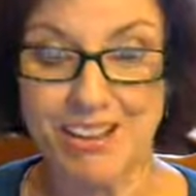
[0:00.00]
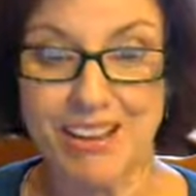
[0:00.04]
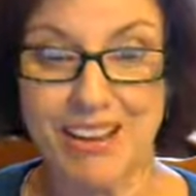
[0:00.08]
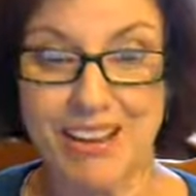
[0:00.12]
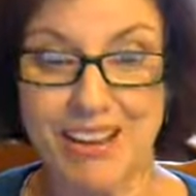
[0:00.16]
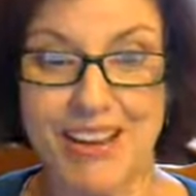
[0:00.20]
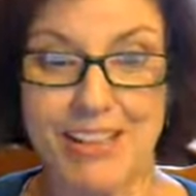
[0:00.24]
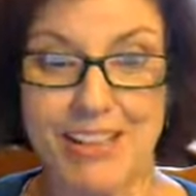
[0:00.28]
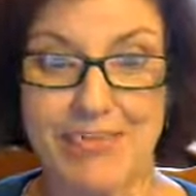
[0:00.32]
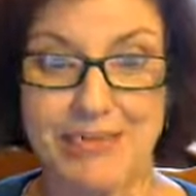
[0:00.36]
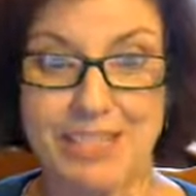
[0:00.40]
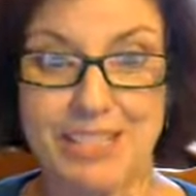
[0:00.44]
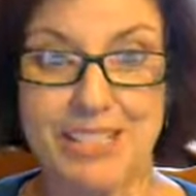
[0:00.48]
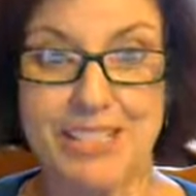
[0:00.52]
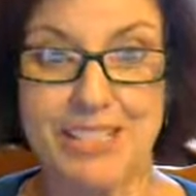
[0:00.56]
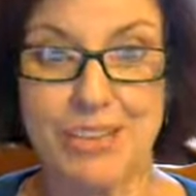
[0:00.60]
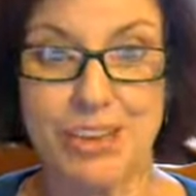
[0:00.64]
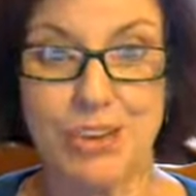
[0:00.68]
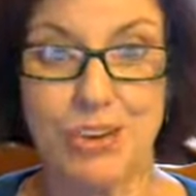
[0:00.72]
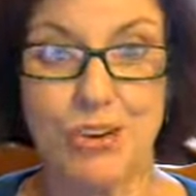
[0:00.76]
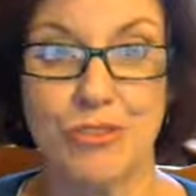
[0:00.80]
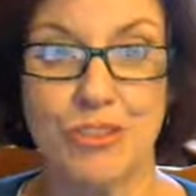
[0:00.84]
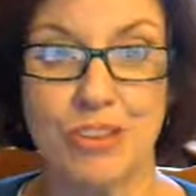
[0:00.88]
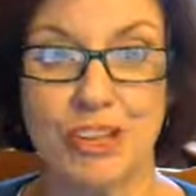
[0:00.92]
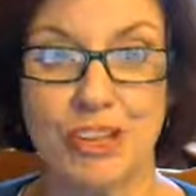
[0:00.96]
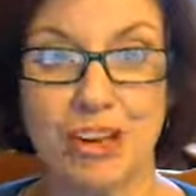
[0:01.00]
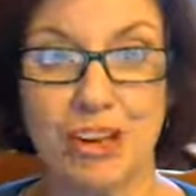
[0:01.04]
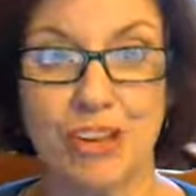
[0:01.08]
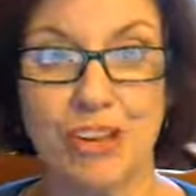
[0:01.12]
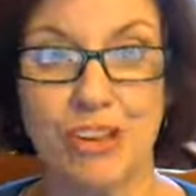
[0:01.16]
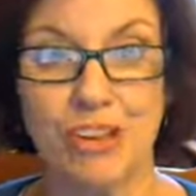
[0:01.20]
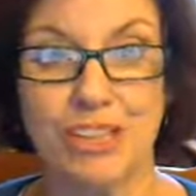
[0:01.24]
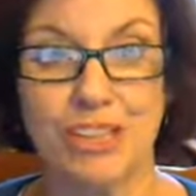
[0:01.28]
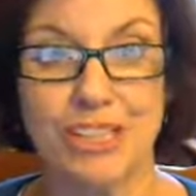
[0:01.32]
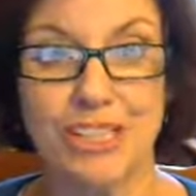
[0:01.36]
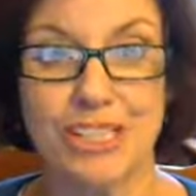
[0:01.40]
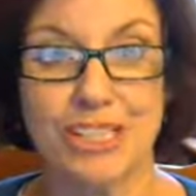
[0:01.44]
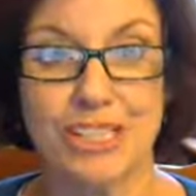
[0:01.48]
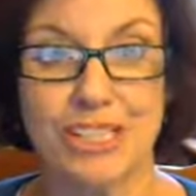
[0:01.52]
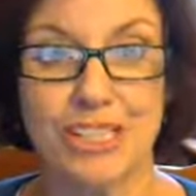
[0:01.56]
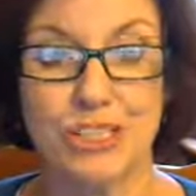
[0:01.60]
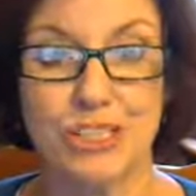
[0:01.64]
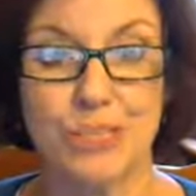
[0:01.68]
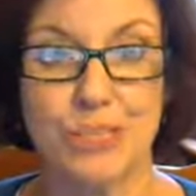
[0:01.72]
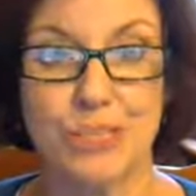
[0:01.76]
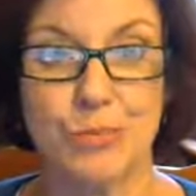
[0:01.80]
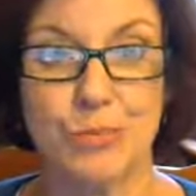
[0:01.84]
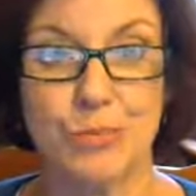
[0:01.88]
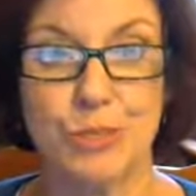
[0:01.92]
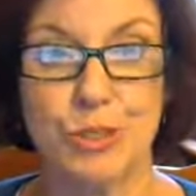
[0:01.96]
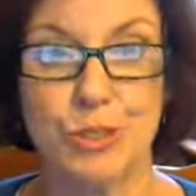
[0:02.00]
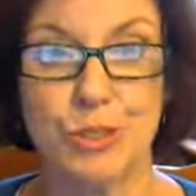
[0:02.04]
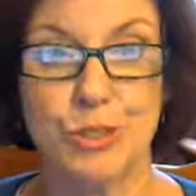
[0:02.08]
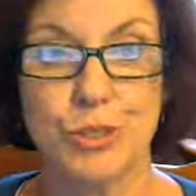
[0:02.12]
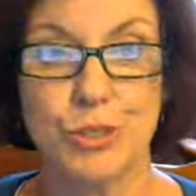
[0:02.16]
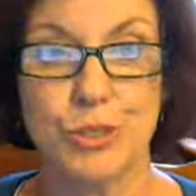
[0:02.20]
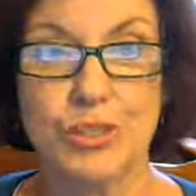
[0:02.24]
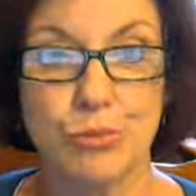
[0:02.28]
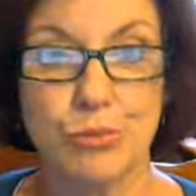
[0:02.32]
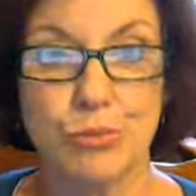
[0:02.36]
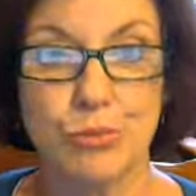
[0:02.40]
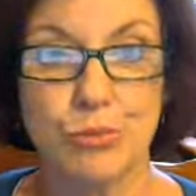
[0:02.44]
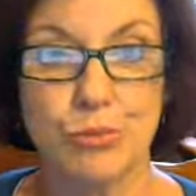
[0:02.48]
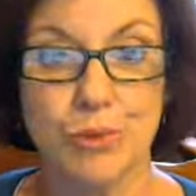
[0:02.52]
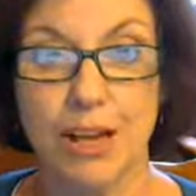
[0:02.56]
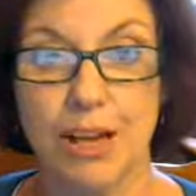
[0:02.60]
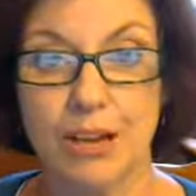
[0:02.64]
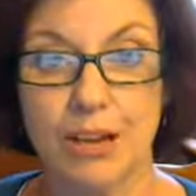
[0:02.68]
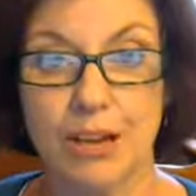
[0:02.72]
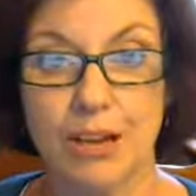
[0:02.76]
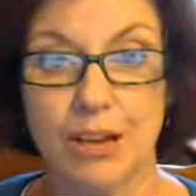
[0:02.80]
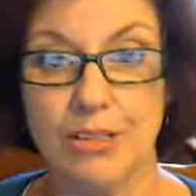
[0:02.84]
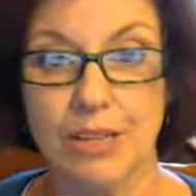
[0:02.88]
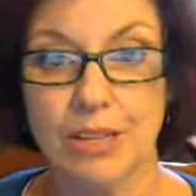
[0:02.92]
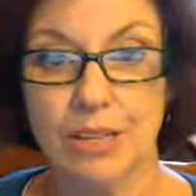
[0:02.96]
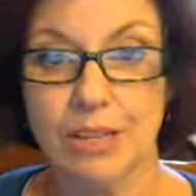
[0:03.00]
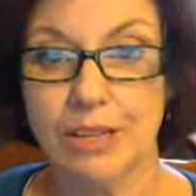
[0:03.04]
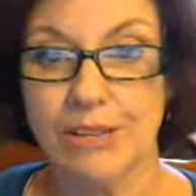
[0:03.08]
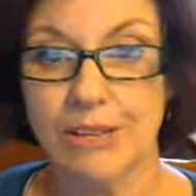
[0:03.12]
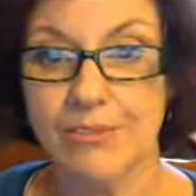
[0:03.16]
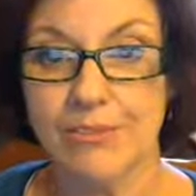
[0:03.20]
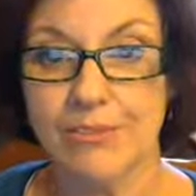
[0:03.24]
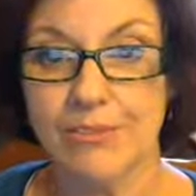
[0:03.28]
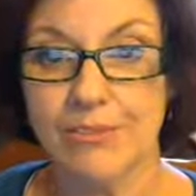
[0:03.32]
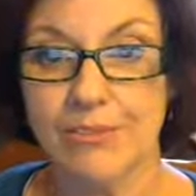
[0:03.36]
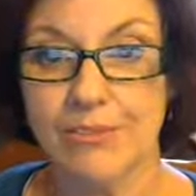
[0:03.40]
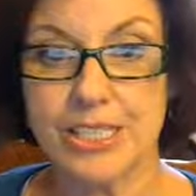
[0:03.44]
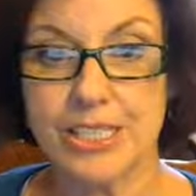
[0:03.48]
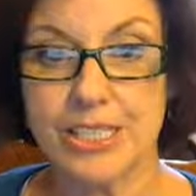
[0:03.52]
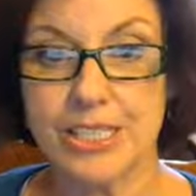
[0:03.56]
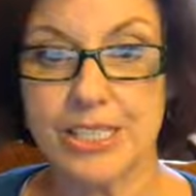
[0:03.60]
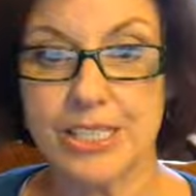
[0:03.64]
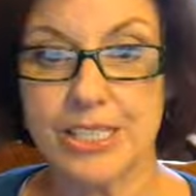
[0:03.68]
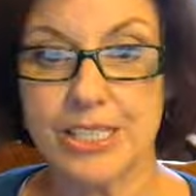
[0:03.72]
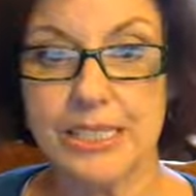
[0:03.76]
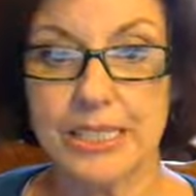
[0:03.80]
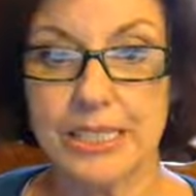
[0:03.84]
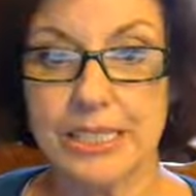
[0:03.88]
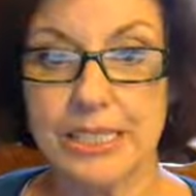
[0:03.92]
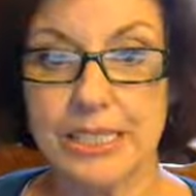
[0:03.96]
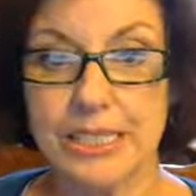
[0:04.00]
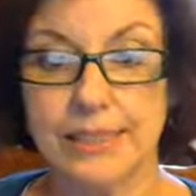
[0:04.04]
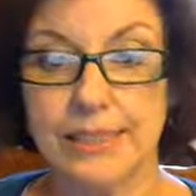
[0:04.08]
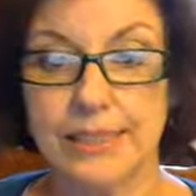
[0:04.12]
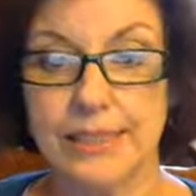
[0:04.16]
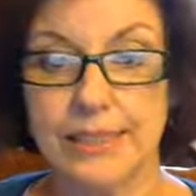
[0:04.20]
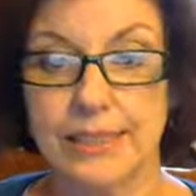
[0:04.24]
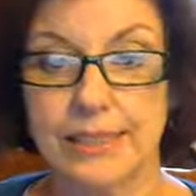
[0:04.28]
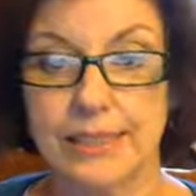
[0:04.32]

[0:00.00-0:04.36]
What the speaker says: I have to say, over the holidays, you know, moving around, visiting,